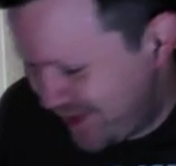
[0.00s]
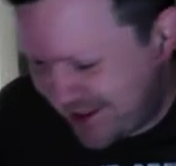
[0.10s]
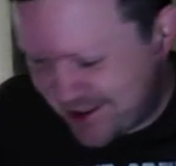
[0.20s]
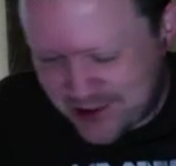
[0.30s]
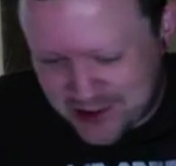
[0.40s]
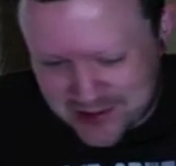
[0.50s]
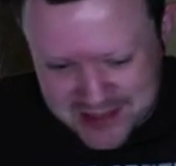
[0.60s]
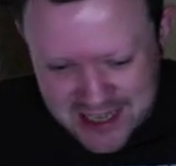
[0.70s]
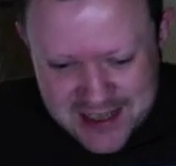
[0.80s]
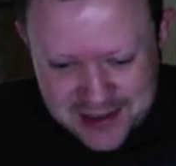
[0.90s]
you know, just
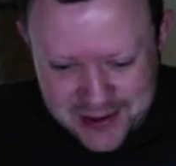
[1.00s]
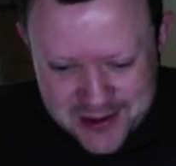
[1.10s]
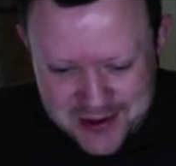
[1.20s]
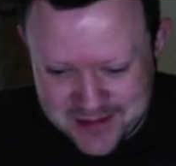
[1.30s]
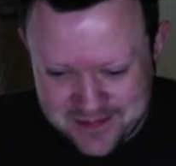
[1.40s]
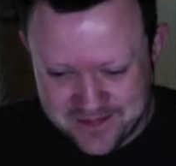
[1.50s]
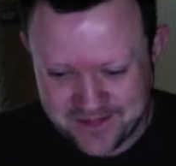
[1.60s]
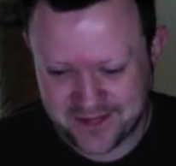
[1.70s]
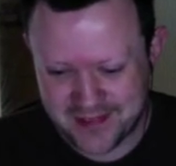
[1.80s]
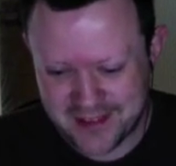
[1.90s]
take a look at them,
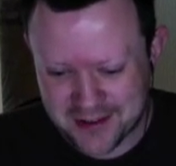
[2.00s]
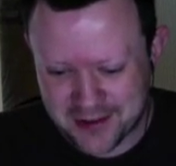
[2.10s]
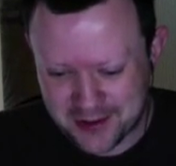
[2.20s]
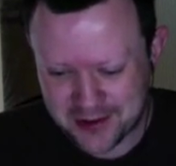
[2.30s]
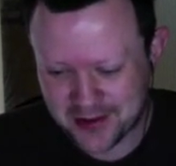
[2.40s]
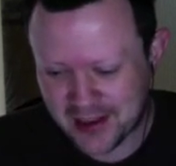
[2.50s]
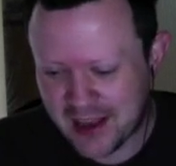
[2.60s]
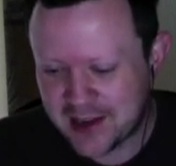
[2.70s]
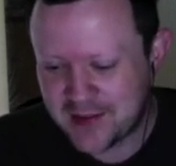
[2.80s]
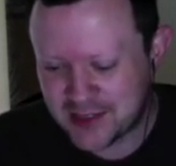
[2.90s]
you know, look at the
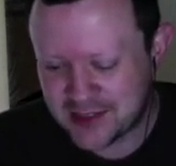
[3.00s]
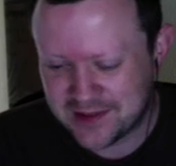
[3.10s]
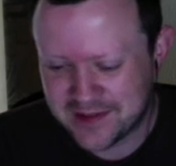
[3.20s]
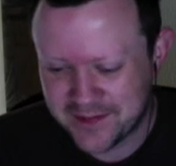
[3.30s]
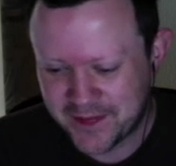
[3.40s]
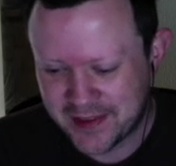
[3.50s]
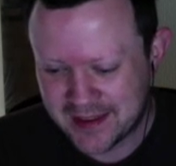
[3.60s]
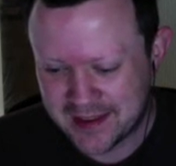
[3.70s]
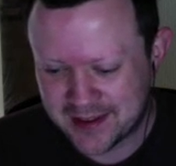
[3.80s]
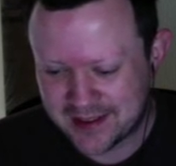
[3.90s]
lives and
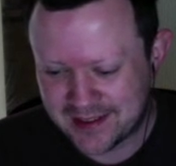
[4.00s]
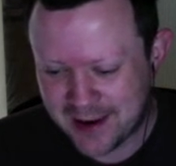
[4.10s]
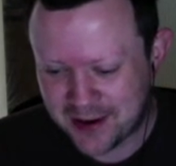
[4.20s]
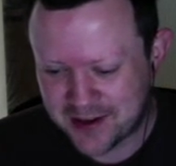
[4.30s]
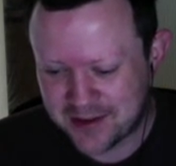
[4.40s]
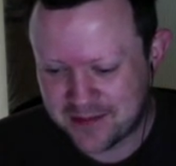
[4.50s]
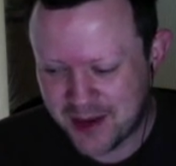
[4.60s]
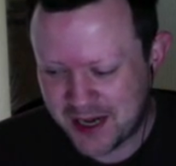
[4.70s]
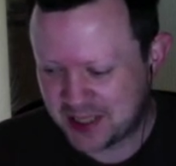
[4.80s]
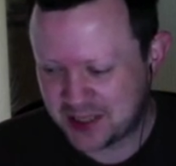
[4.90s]
and think, how can I
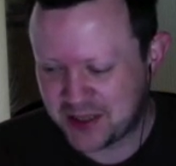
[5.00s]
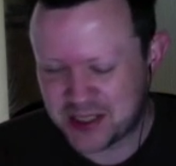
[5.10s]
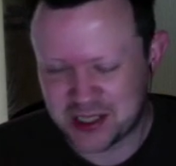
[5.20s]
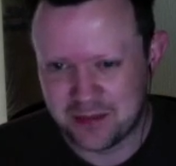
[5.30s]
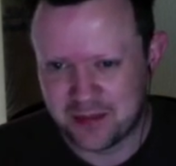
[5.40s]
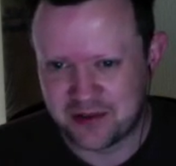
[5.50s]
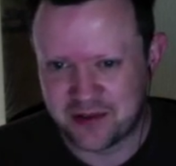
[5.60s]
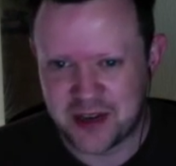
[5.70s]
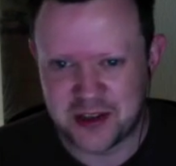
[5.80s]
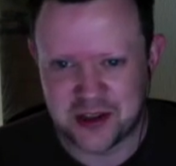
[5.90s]
make this a bit simpler
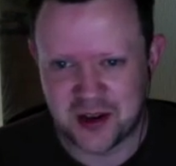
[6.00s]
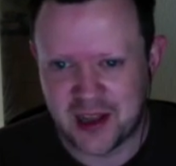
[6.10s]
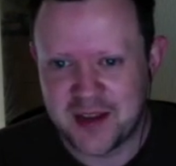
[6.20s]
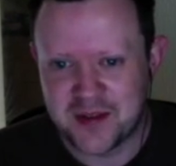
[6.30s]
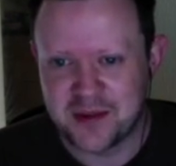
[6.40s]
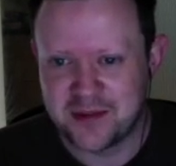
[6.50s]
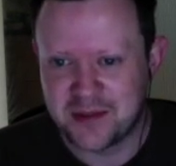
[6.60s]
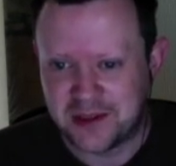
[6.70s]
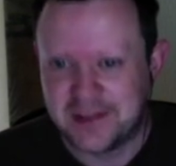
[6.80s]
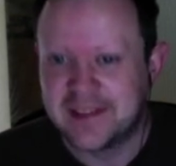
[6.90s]
and enjoy life a bit more?